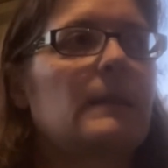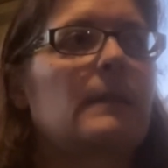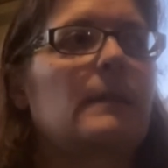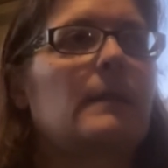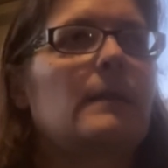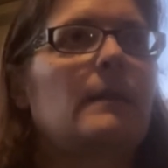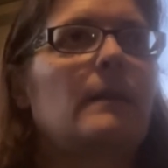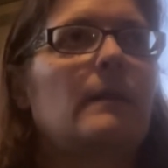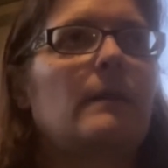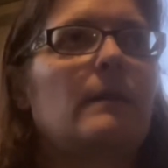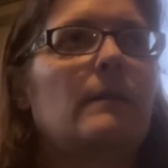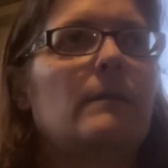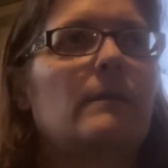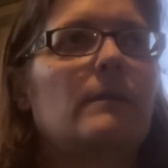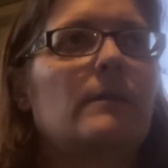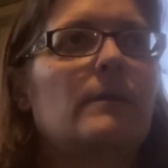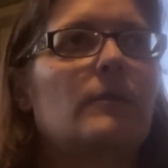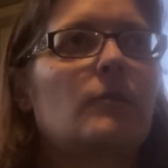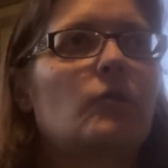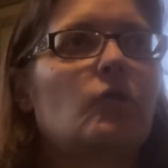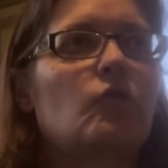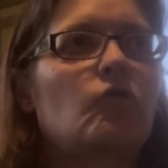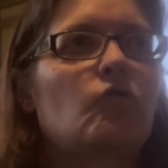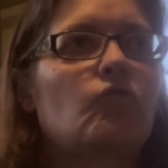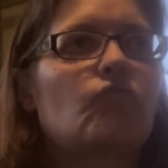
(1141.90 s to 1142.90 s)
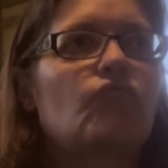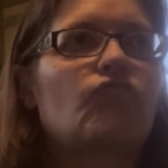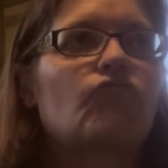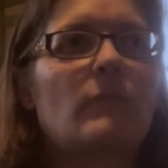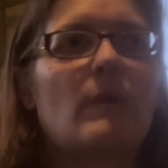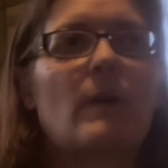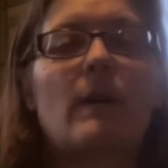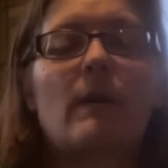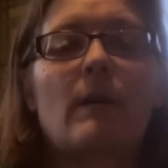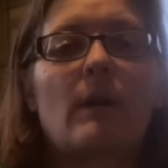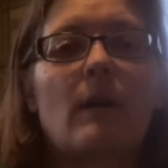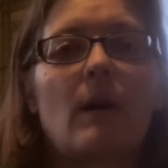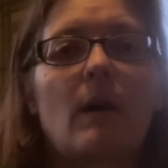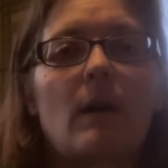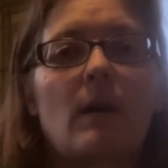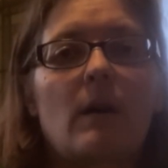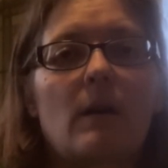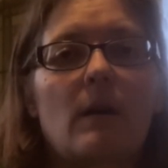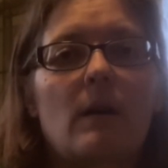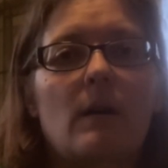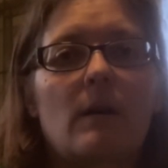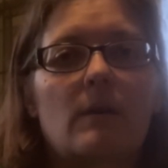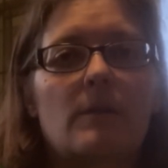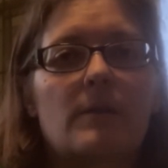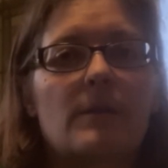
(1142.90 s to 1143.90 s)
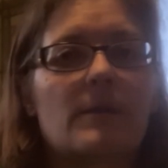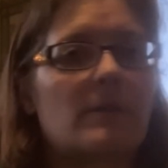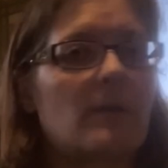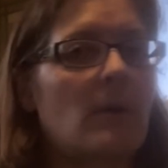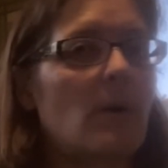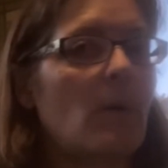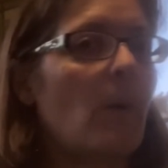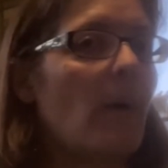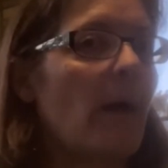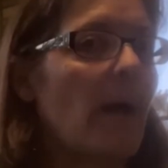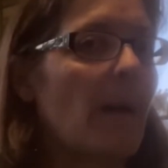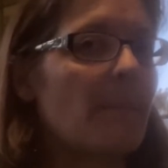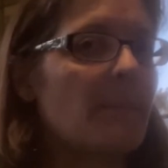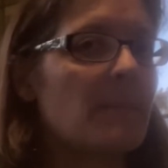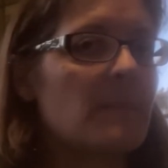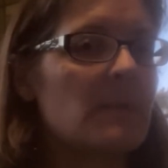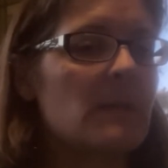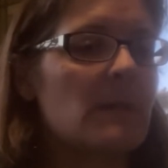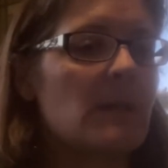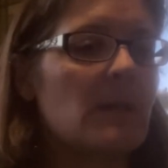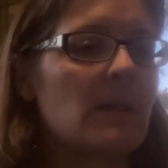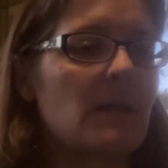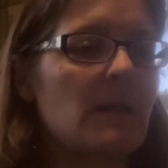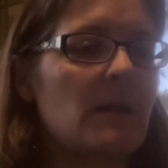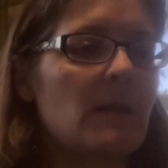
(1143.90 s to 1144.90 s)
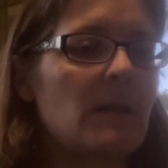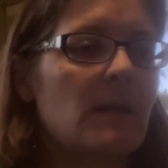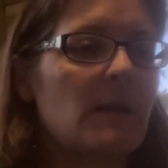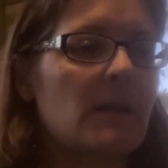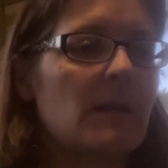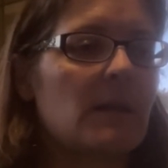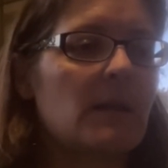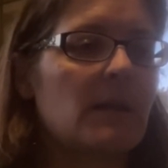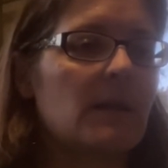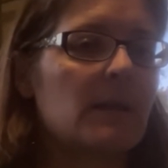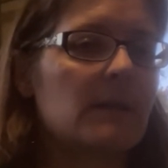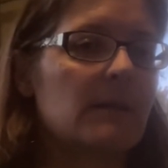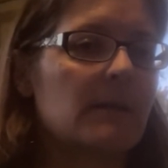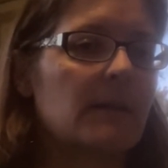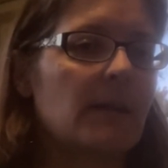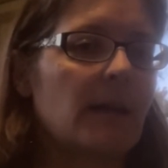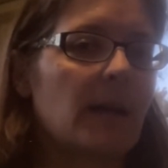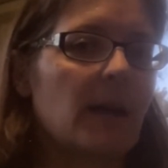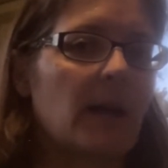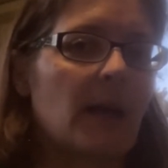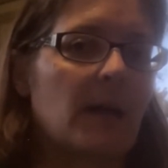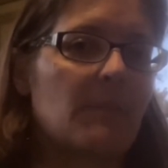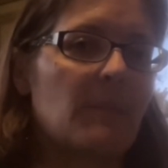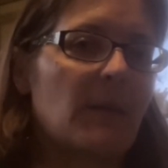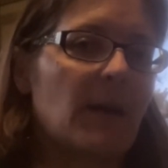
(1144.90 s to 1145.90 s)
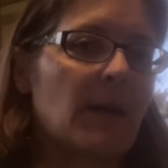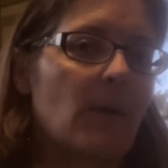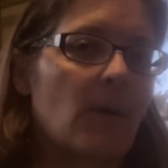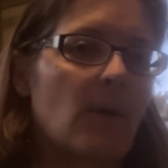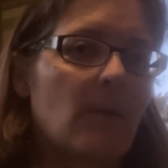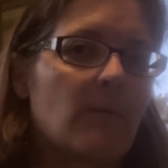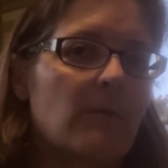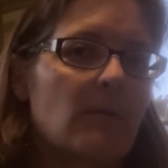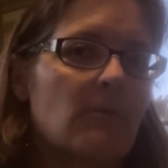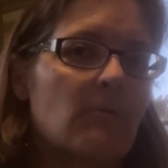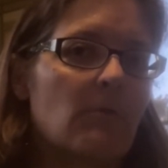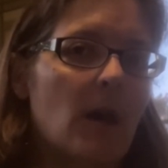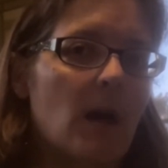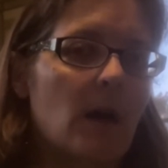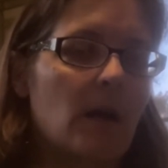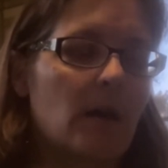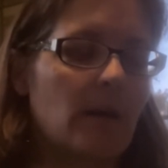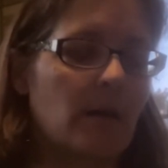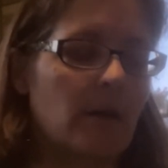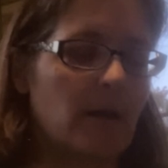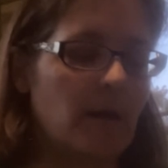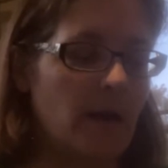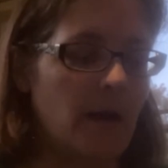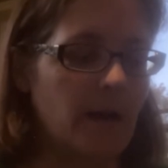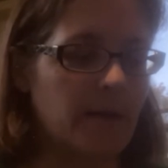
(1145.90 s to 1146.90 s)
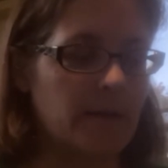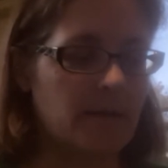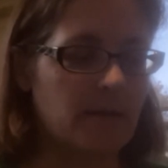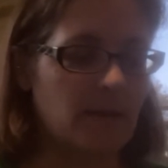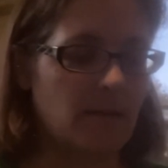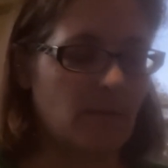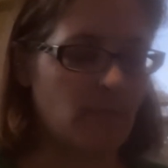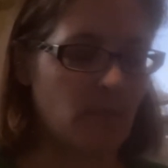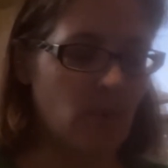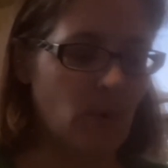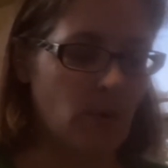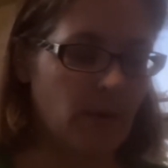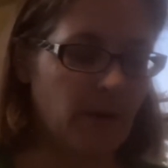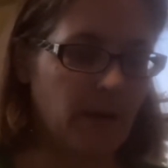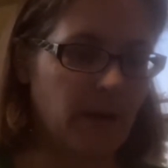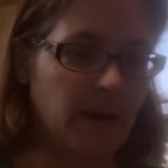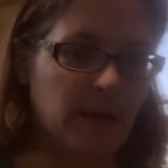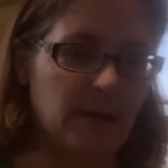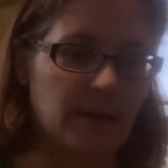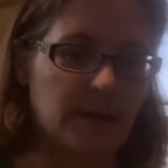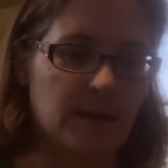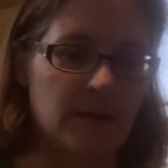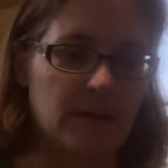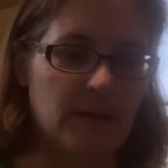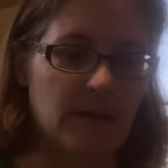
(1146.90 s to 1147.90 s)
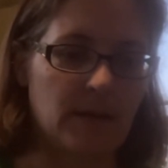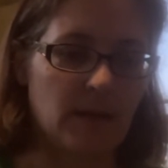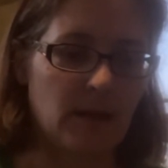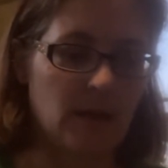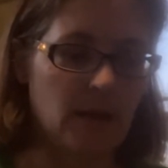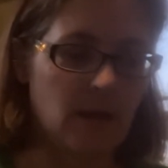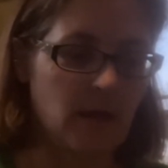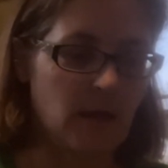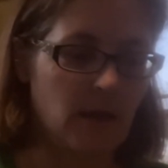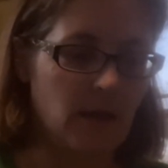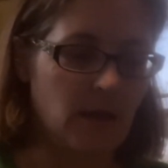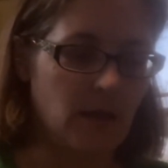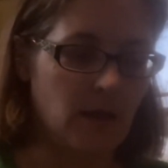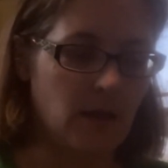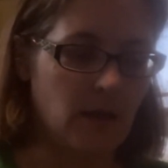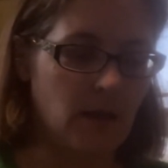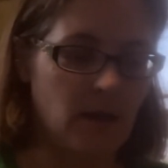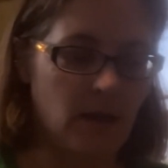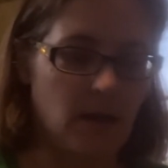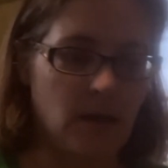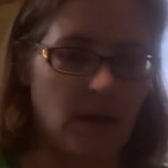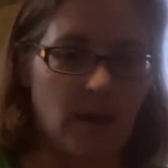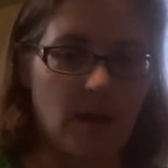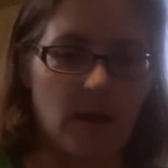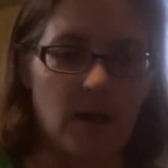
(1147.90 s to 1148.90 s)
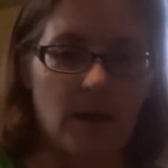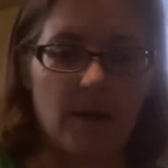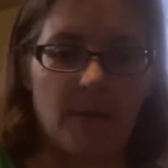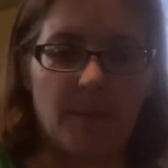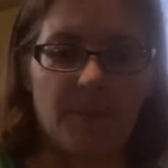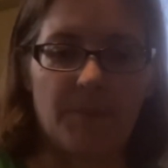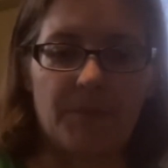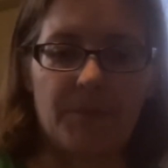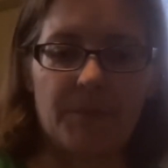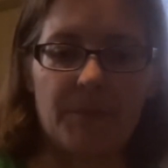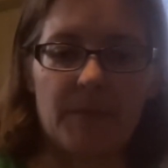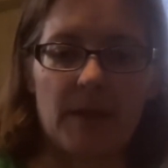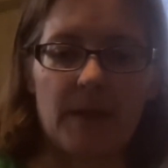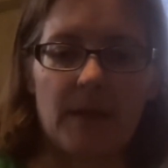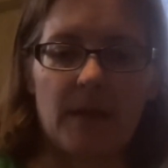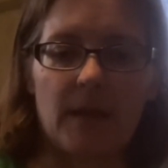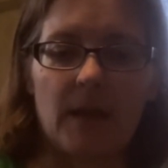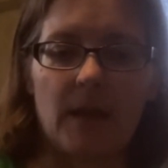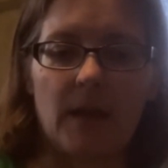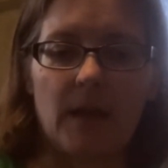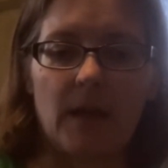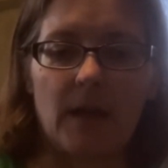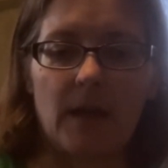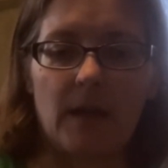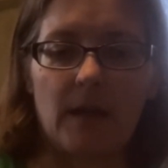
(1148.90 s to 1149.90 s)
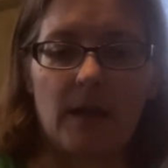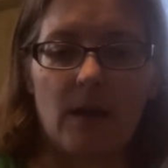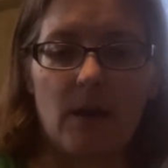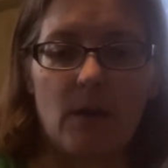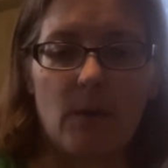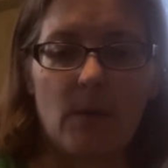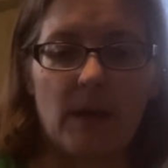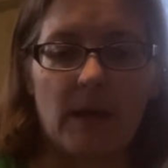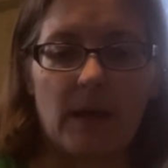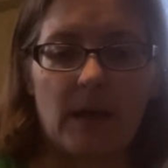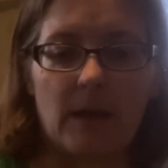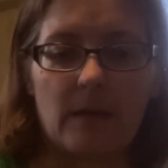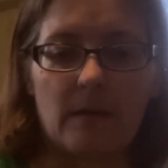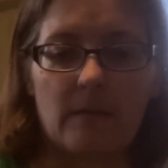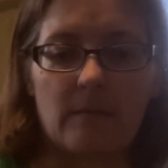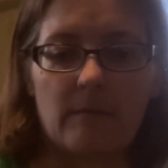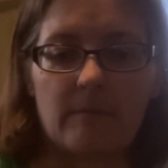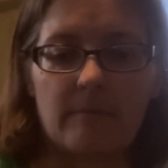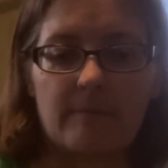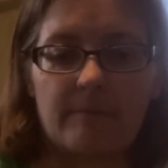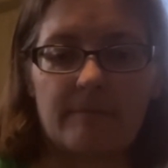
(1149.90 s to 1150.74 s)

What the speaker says: is also empty. It had been overrun at some point. And they go in